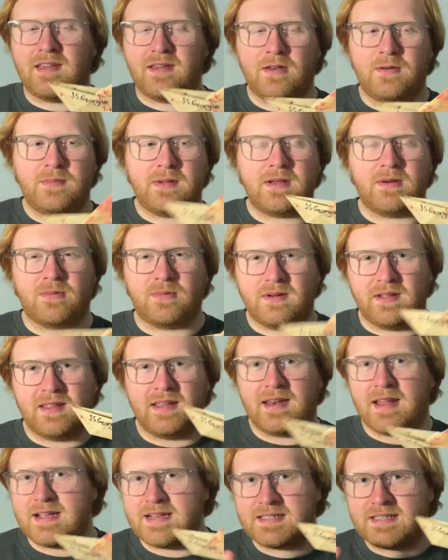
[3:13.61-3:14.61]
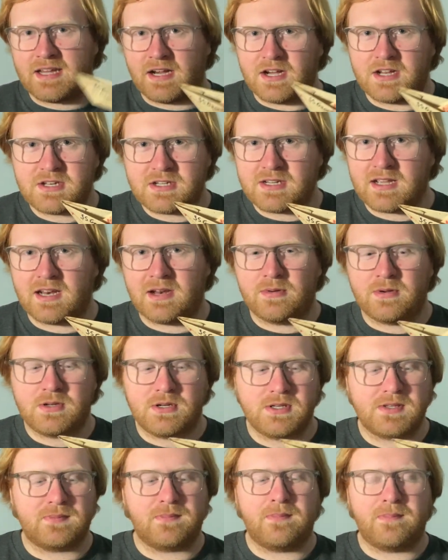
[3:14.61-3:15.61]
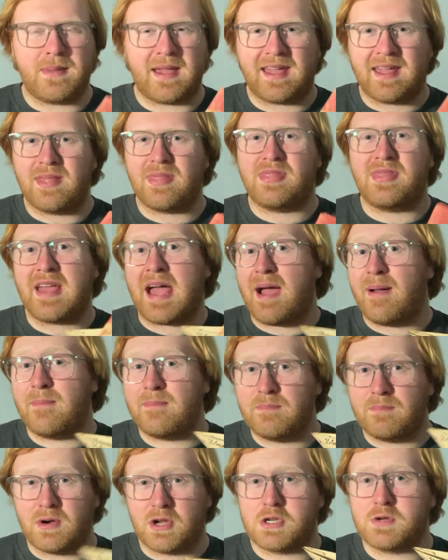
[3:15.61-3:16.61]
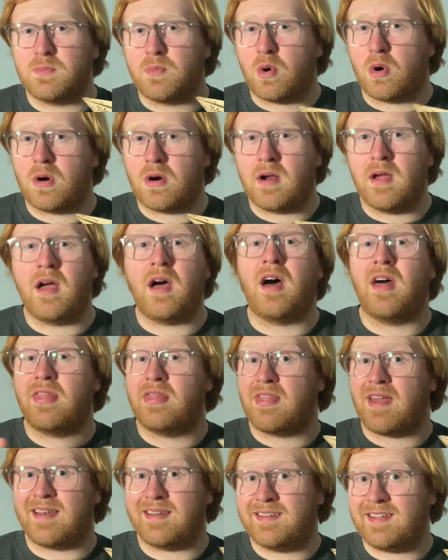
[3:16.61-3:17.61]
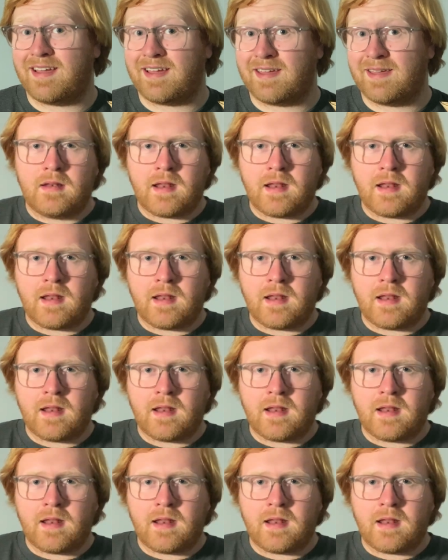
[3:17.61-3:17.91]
it'd be a really nice touch and it would just make it that much more authentic.